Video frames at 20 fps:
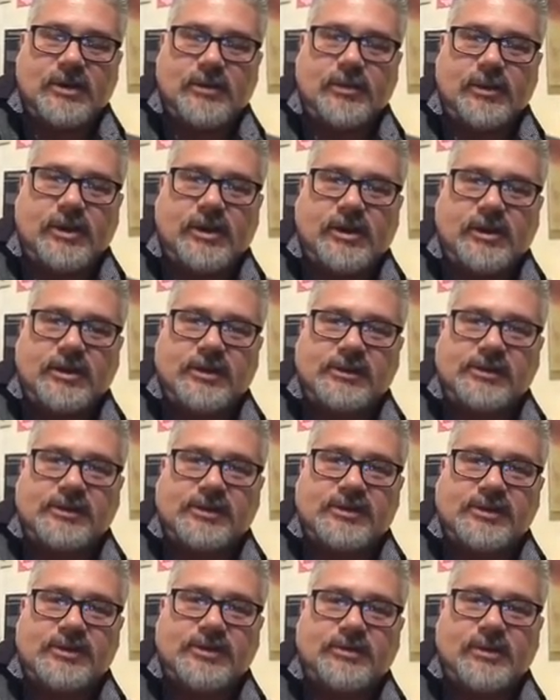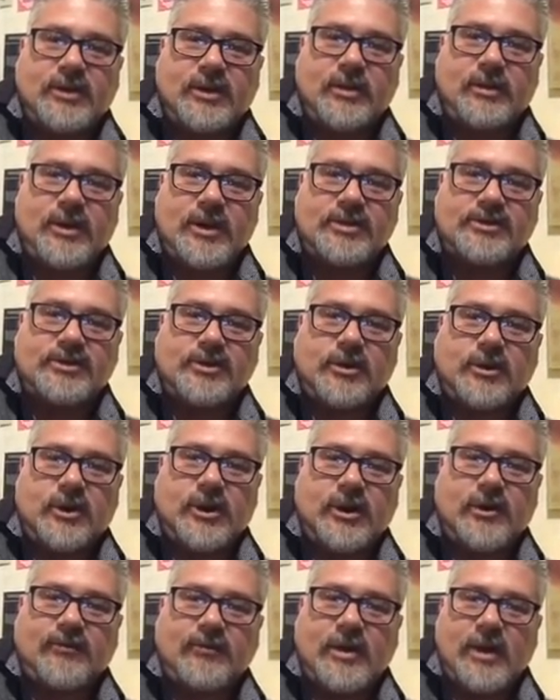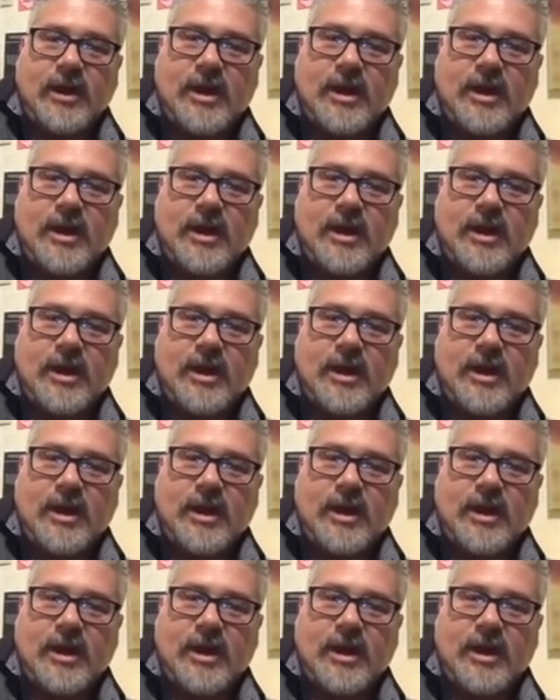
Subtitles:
because this has been the best journey of my